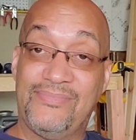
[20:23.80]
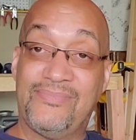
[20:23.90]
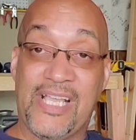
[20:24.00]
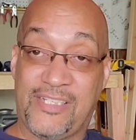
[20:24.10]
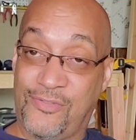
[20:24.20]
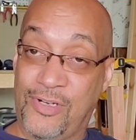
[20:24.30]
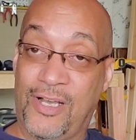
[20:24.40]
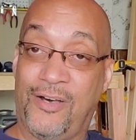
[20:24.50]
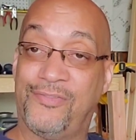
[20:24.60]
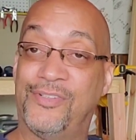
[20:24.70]
thanks for the
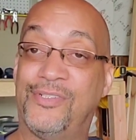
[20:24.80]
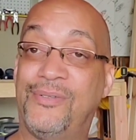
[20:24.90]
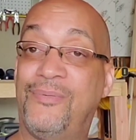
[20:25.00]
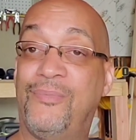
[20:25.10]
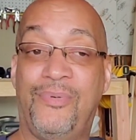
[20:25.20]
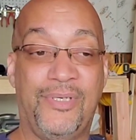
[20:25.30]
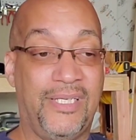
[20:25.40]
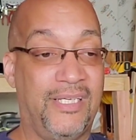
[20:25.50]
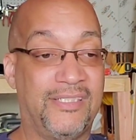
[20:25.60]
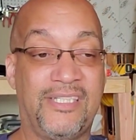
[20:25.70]
offer, but
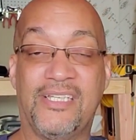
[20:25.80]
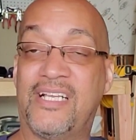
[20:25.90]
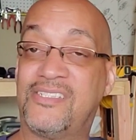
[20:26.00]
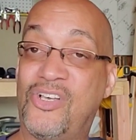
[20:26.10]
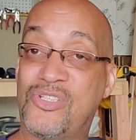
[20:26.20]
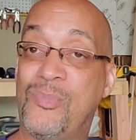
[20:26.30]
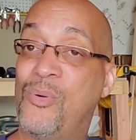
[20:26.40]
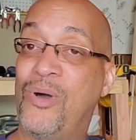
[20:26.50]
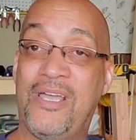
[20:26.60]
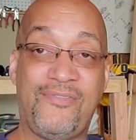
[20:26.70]
until I talk to my
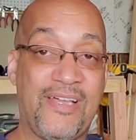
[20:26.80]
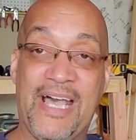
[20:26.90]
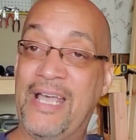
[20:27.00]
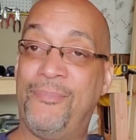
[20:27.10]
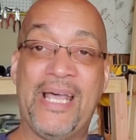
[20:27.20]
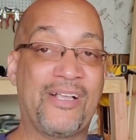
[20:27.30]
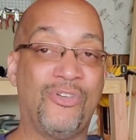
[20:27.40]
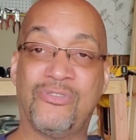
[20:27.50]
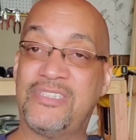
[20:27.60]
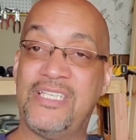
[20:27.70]
wife, I am not going
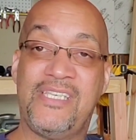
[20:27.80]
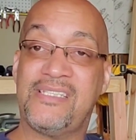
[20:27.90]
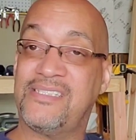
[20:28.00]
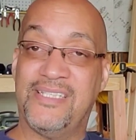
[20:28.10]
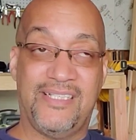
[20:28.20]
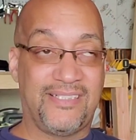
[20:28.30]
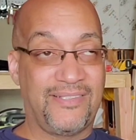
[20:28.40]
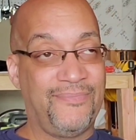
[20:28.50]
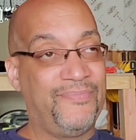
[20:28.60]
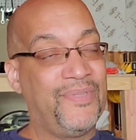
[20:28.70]
to say yes to this.
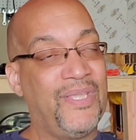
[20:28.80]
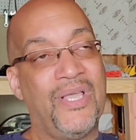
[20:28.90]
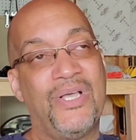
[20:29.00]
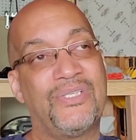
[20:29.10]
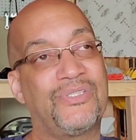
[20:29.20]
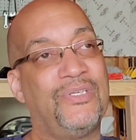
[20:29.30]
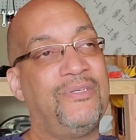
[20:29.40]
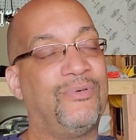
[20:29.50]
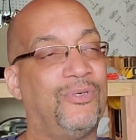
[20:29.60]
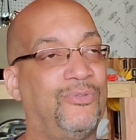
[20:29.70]
So he
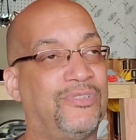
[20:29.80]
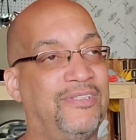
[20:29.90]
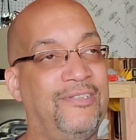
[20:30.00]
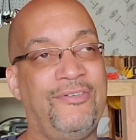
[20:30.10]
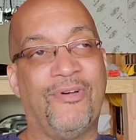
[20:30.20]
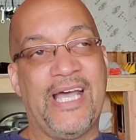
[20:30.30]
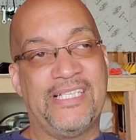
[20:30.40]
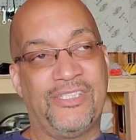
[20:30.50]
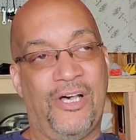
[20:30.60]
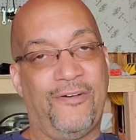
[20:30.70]
rides
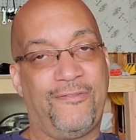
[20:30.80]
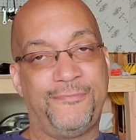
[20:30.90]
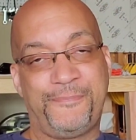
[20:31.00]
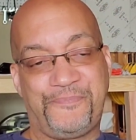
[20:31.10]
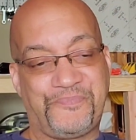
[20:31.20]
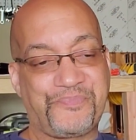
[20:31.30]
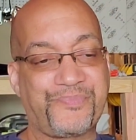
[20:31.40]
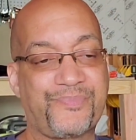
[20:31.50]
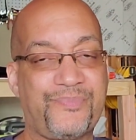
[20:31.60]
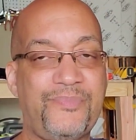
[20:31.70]
off.
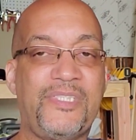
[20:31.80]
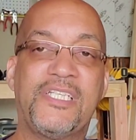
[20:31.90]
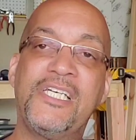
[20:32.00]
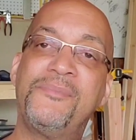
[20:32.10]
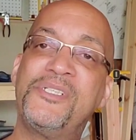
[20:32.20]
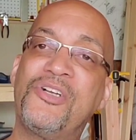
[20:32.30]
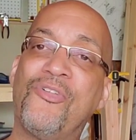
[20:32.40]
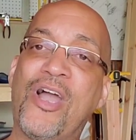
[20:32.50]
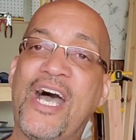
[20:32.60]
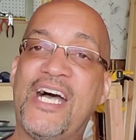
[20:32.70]
Come in the
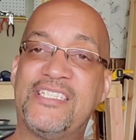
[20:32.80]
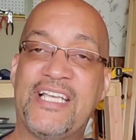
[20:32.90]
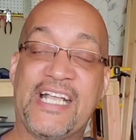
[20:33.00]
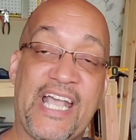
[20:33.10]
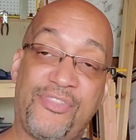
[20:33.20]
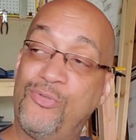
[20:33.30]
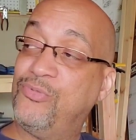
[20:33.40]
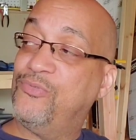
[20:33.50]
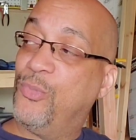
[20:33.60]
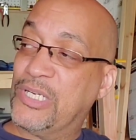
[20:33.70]
garage. I got through
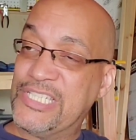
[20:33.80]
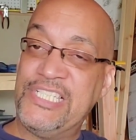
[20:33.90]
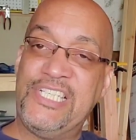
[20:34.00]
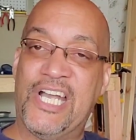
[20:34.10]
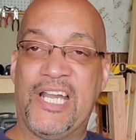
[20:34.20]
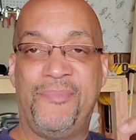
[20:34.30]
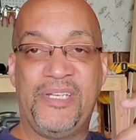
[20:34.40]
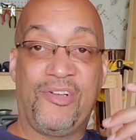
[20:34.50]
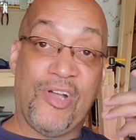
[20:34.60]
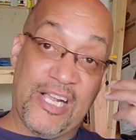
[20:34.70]
working in the yard. I'm in the
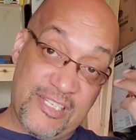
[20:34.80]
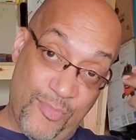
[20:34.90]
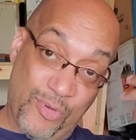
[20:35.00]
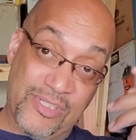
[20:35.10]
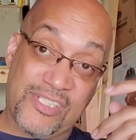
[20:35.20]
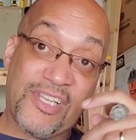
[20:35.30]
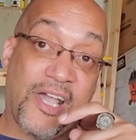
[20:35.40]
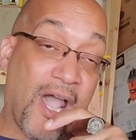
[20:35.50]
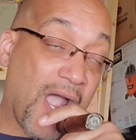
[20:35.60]
garage smoking a cigar.